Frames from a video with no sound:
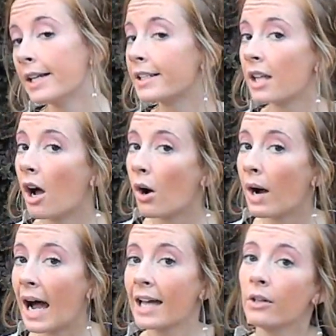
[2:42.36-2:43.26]

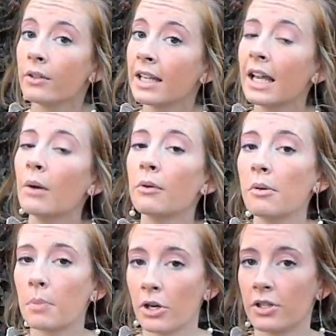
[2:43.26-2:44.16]
So I don't think I would
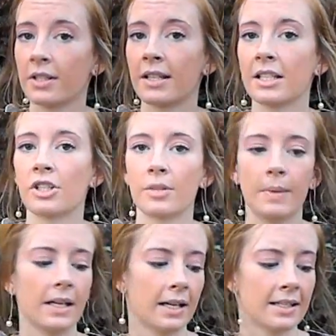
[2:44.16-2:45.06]
repurchase this just
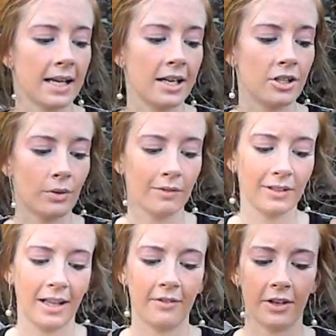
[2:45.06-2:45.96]
because I do have a
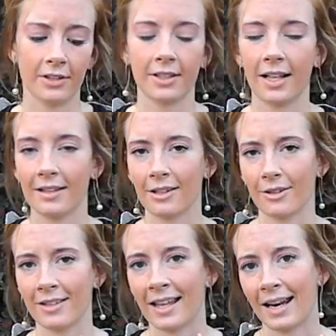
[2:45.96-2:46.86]
lot of other
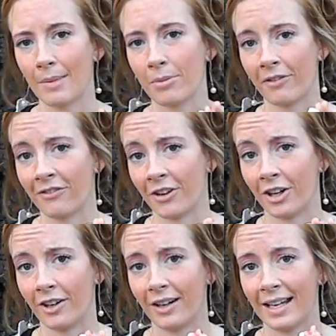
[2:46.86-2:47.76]
cleansers that I
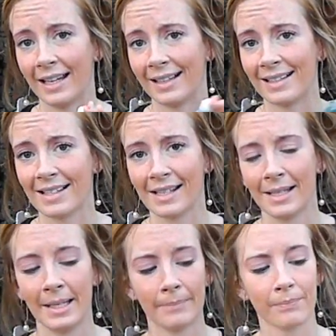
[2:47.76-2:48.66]
prefer.
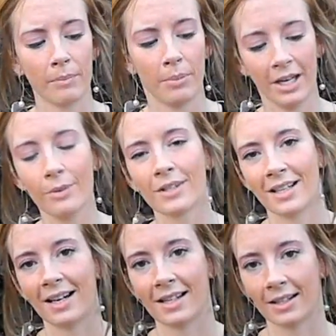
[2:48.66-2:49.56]
But it was
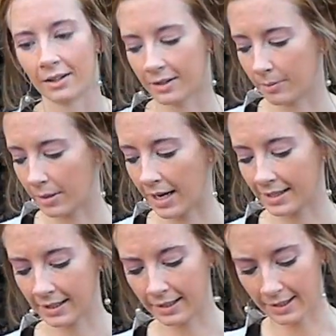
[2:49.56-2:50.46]
a nice little
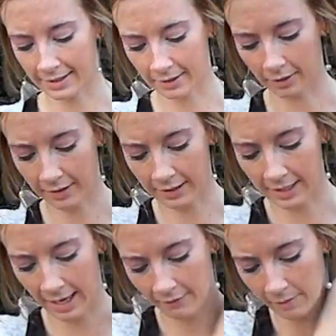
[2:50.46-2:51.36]
surprise and a nice little thing
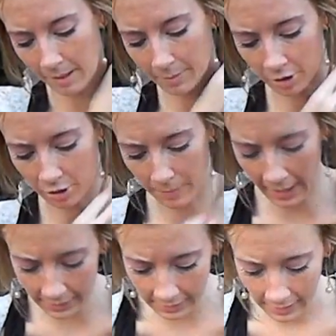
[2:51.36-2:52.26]
to have in my
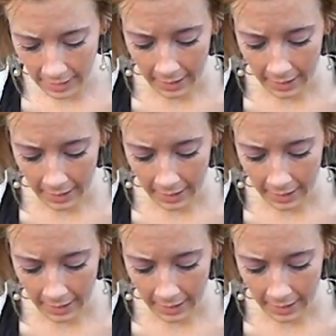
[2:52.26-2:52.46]
Birchbox.